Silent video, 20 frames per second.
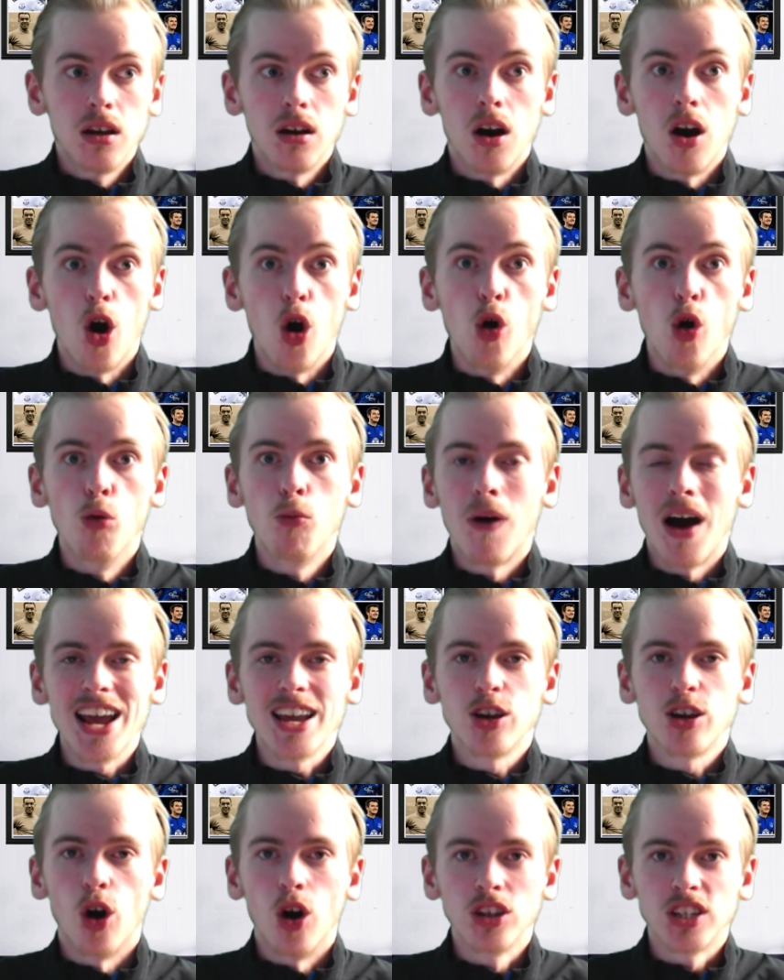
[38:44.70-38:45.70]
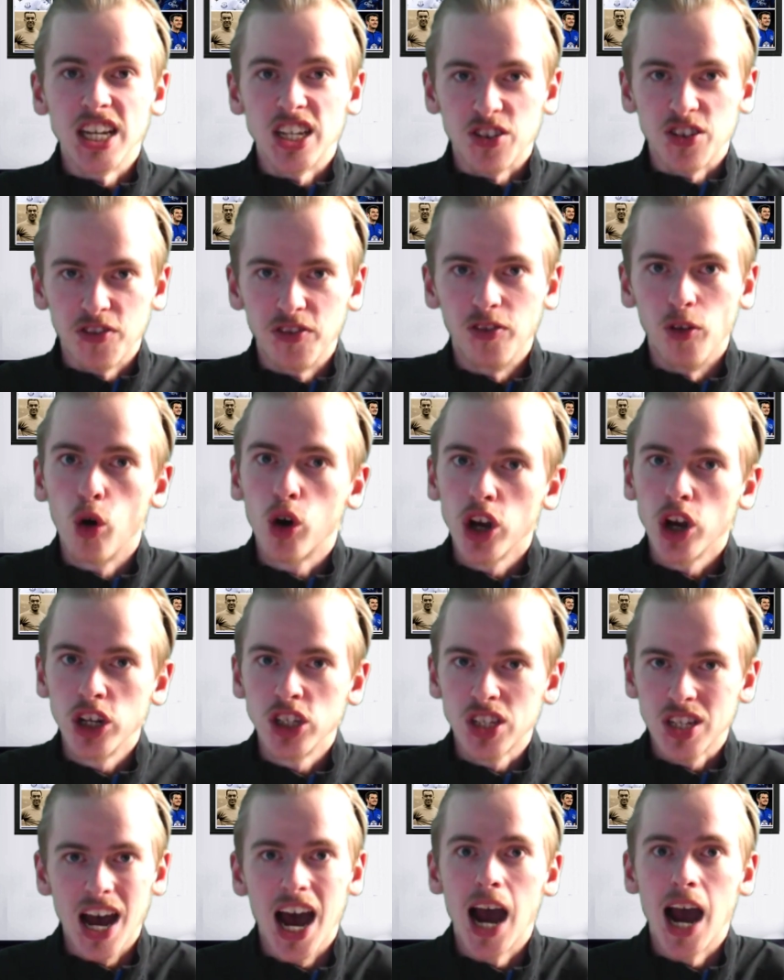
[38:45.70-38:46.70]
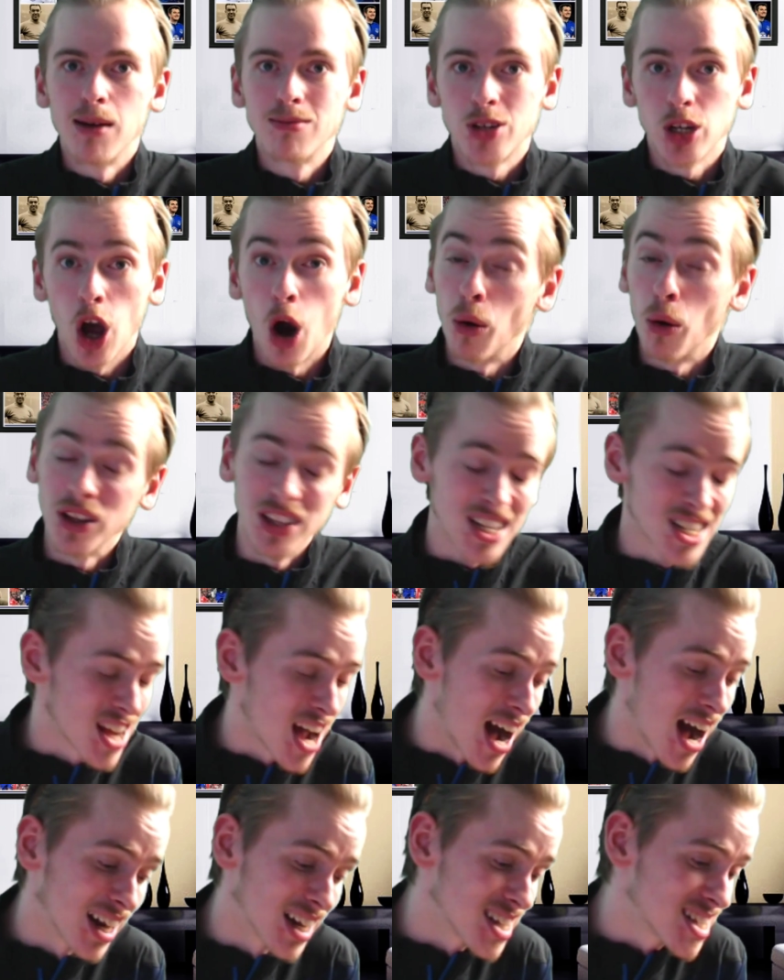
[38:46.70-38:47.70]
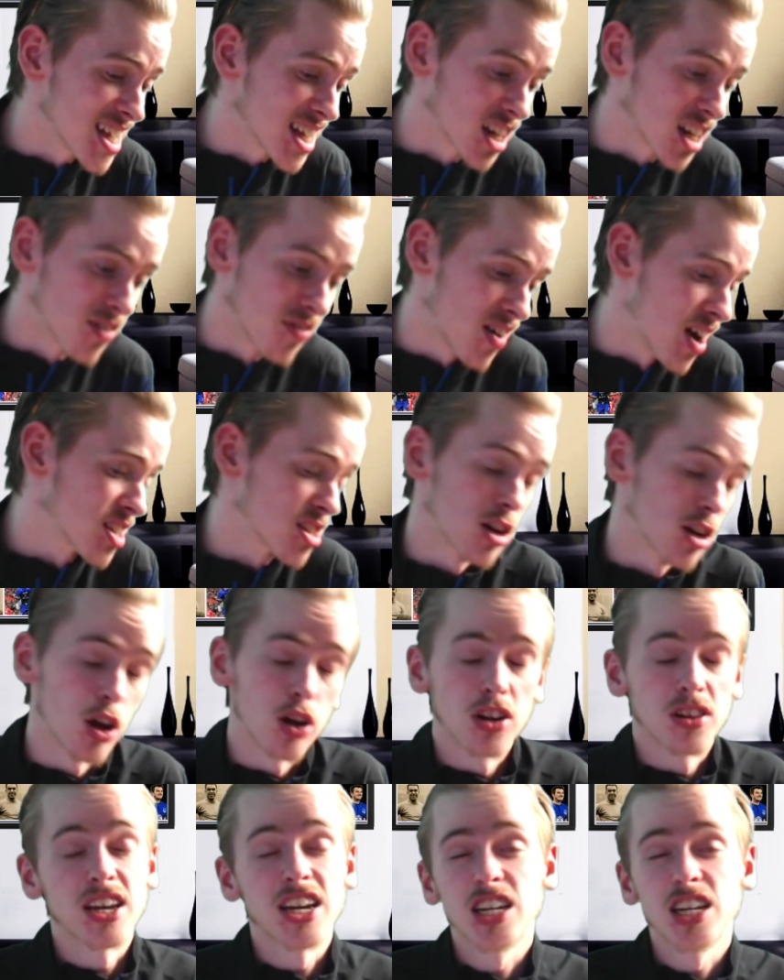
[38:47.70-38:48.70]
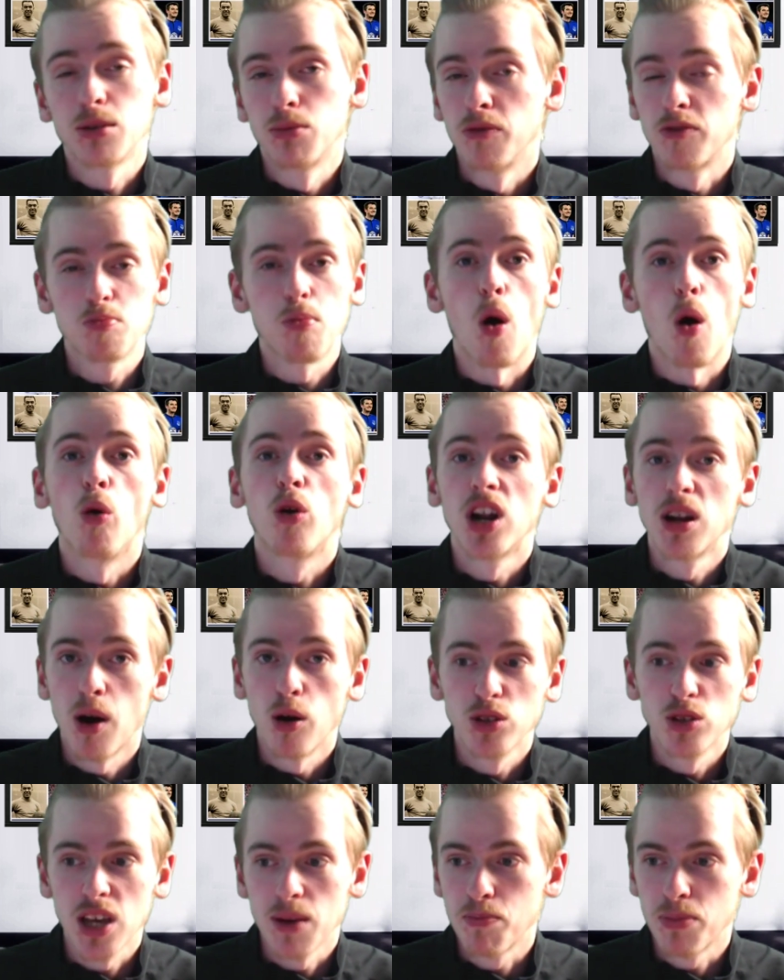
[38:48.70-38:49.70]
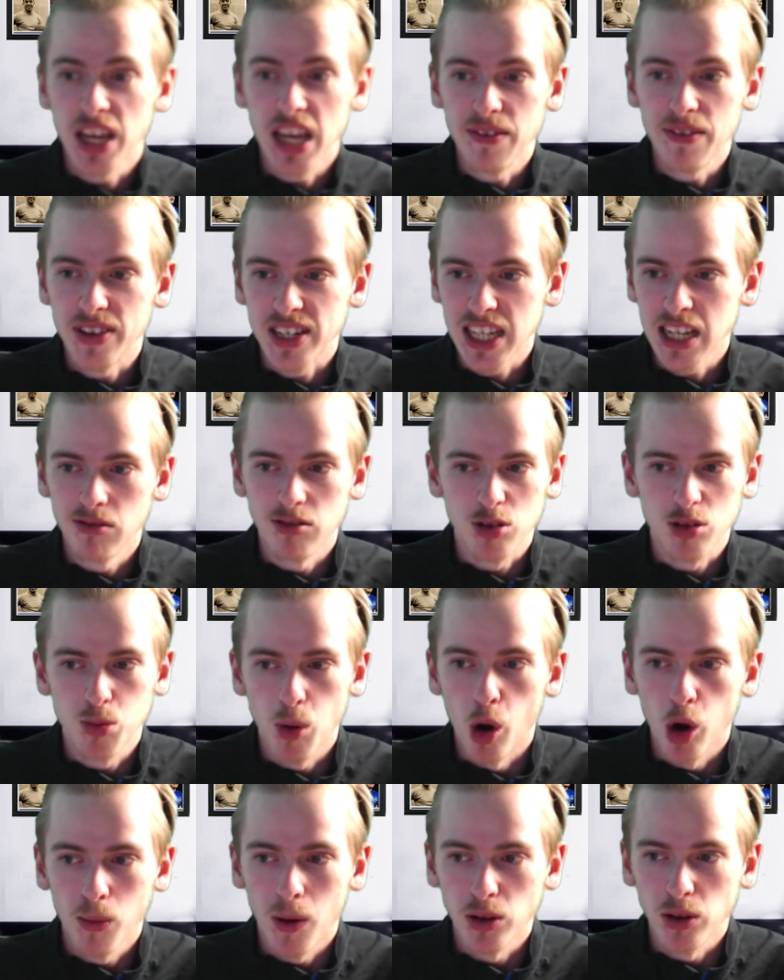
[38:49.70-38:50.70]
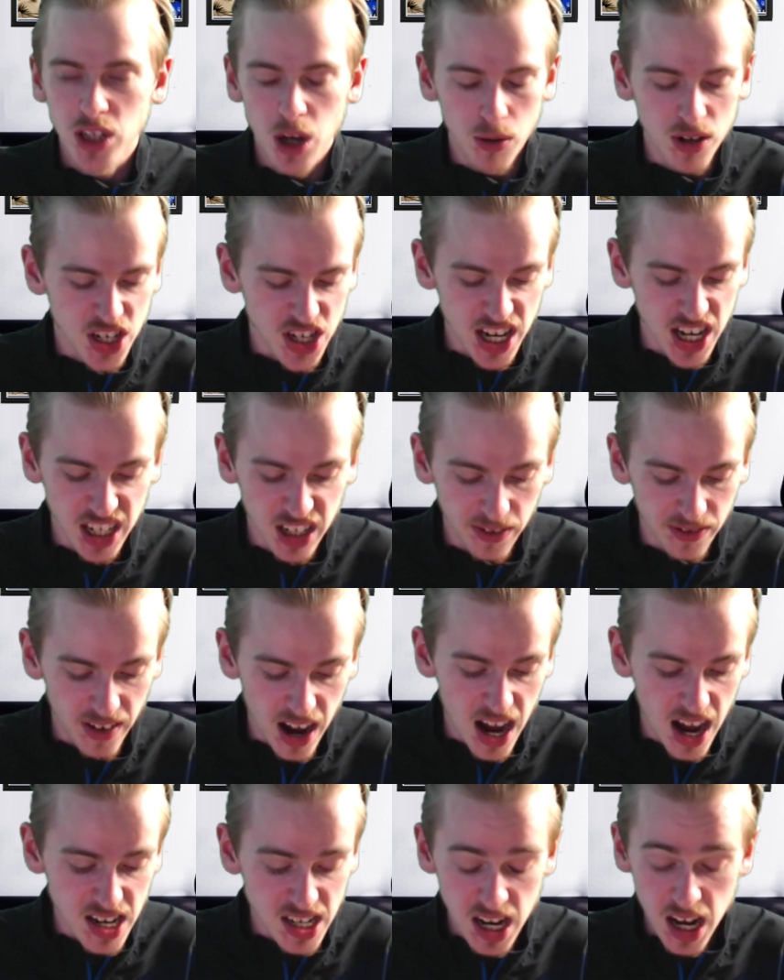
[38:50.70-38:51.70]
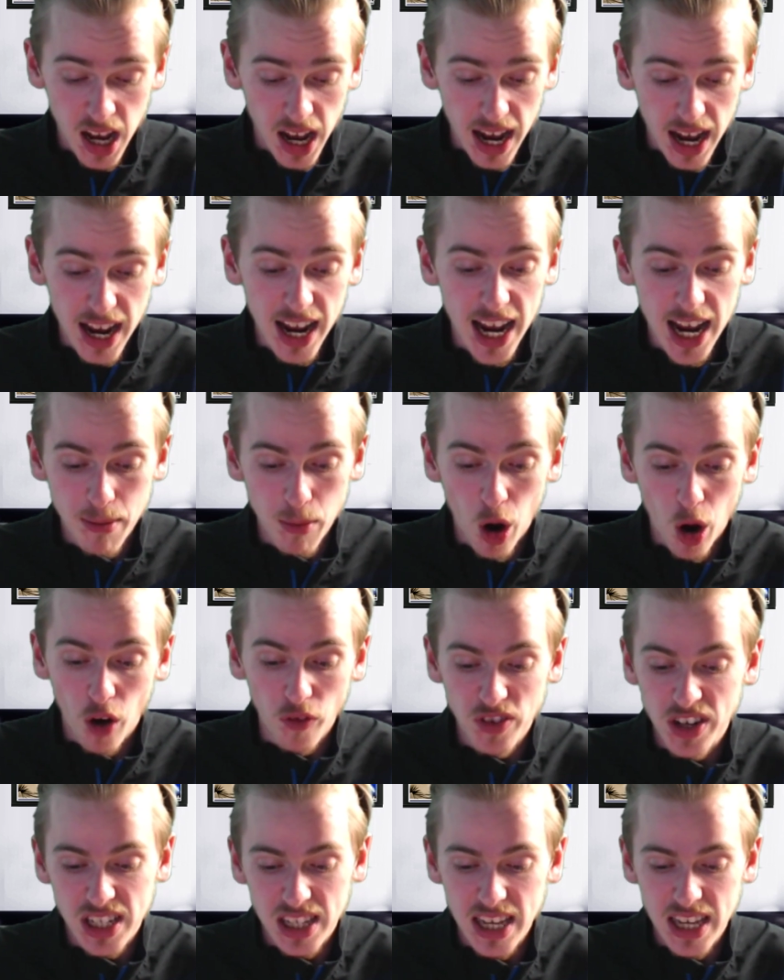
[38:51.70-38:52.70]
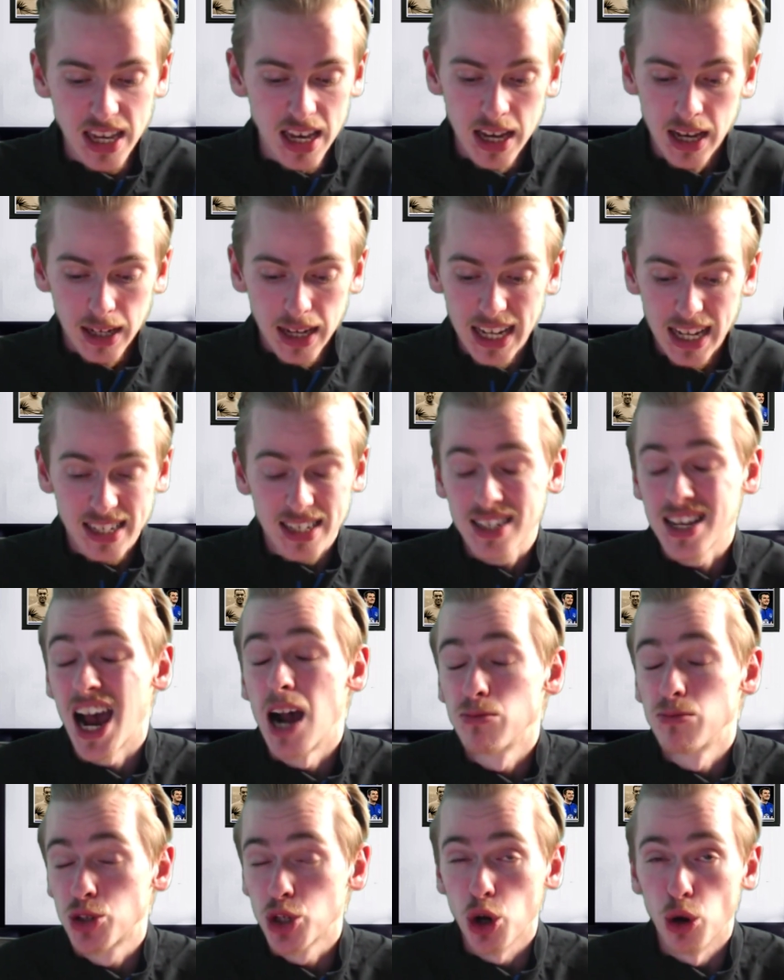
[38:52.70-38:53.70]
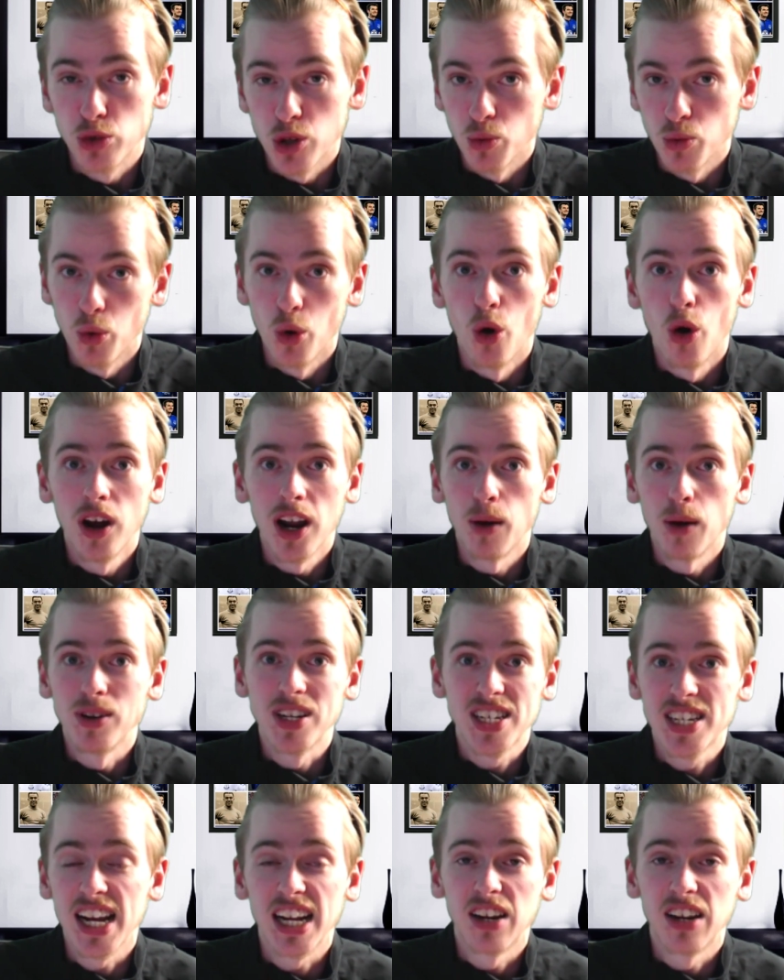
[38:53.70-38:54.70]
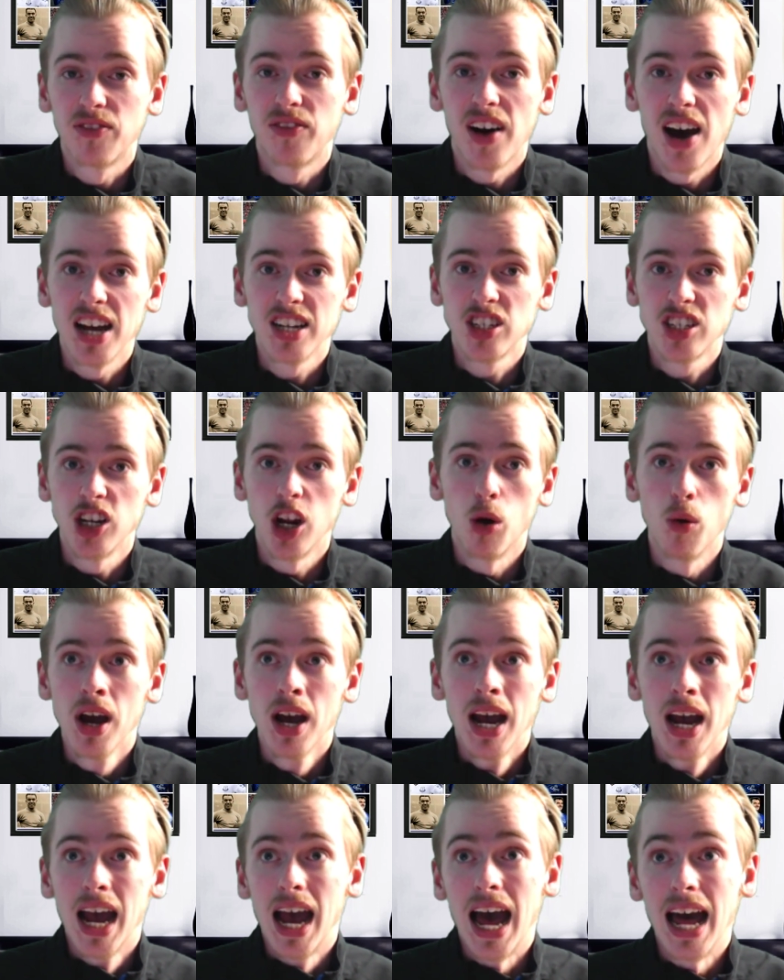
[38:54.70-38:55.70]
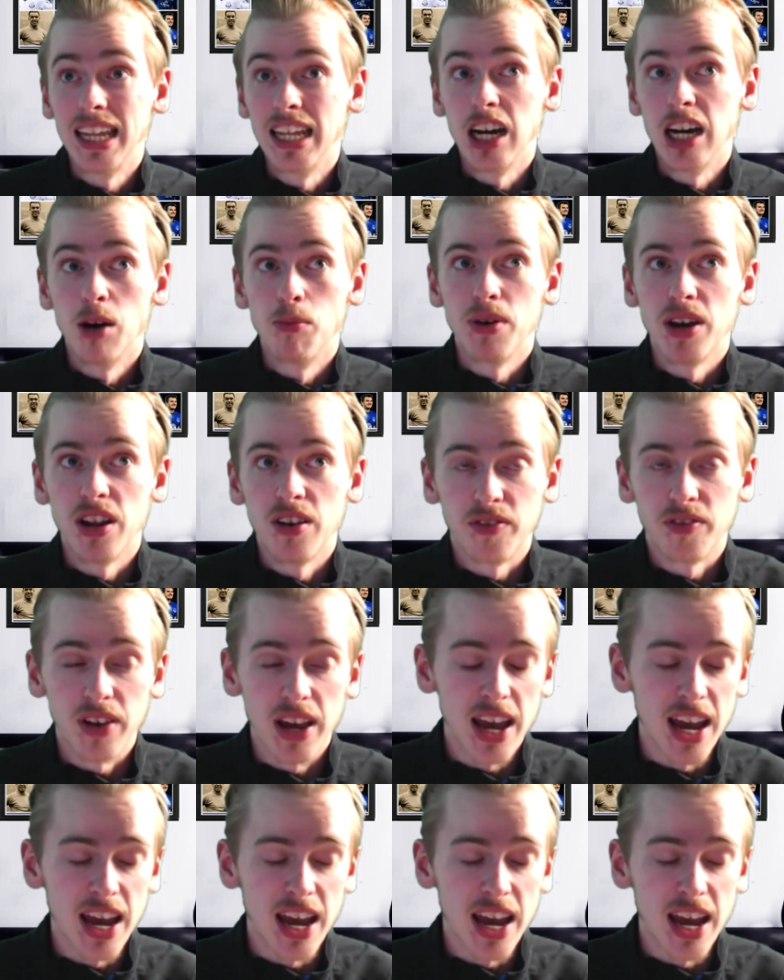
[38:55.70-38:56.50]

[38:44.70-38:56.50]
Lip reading: oh my god, it's fucking time to go. And the siren signifies a lot of things, and we've spoken about it previously. We've spoken about how it signifies, obviously, it's time to go to war, how it signifies, a little bit of